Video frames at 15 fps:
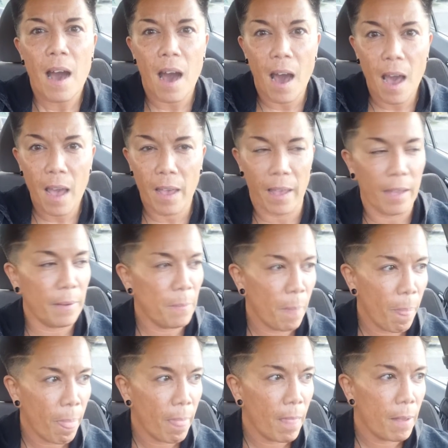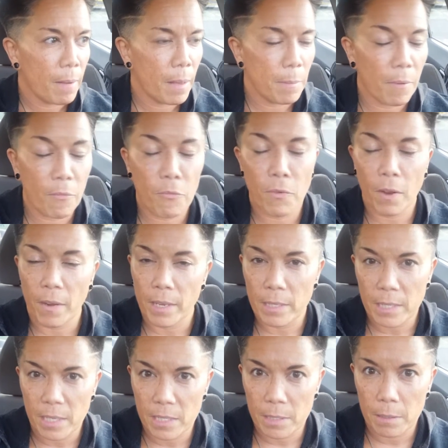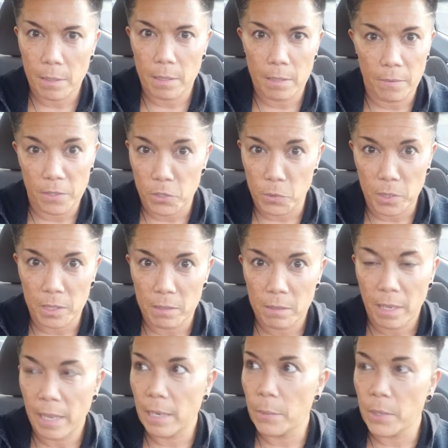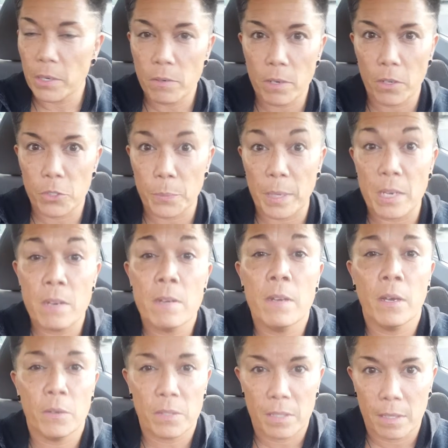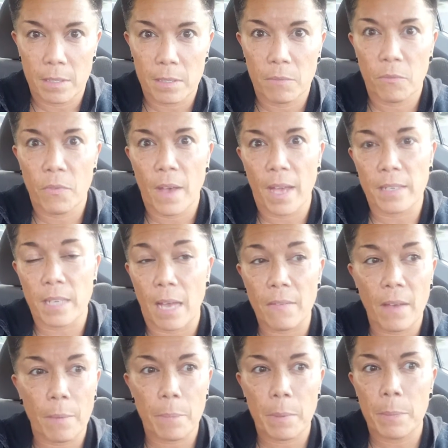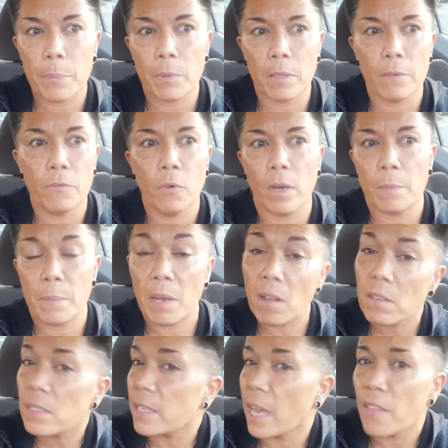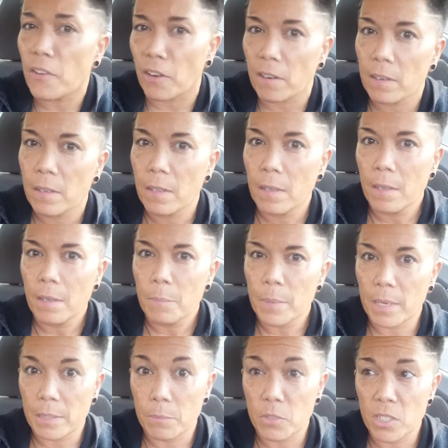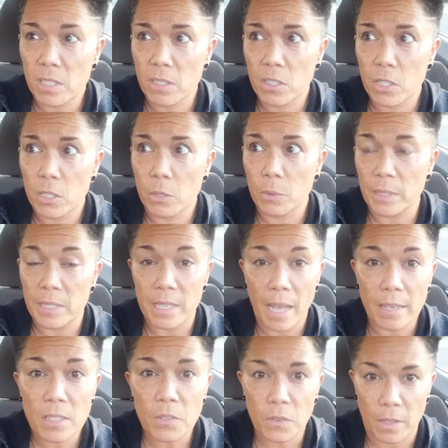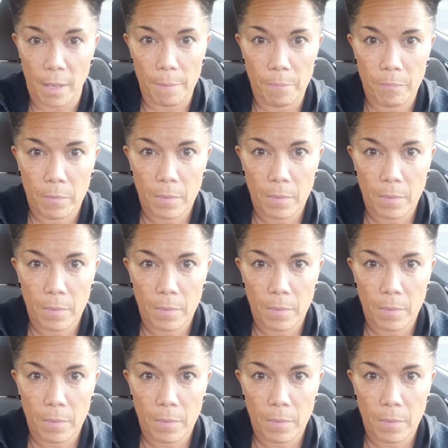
I am a very intense individual. Anyone who knows me knows this. In fact, I've had people avoid me altogether because I'm just too intense for them.